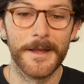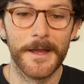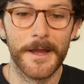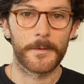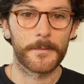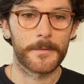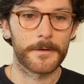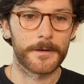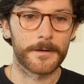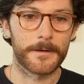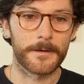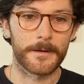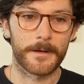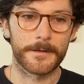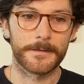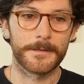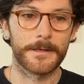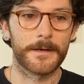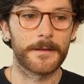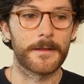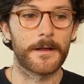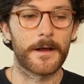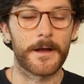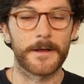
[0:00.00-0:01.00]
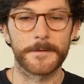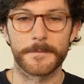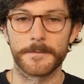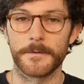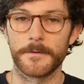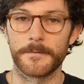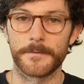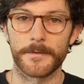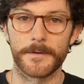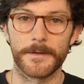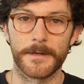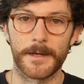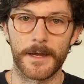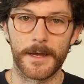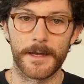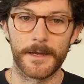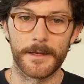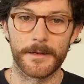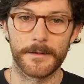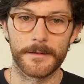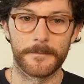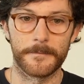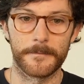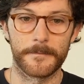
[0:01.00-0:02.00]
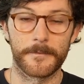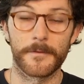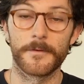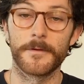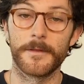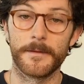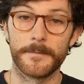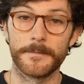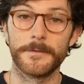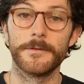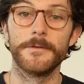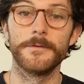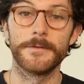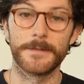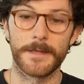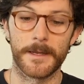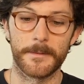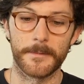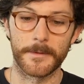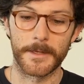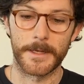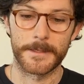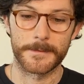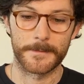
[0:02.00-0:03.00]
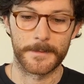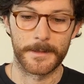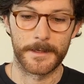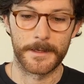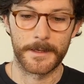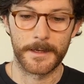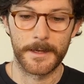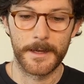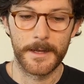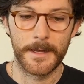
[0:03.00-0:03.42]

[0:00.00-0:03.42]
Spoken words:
Remember, I stayed in the hospital for a night for them to stabilize me.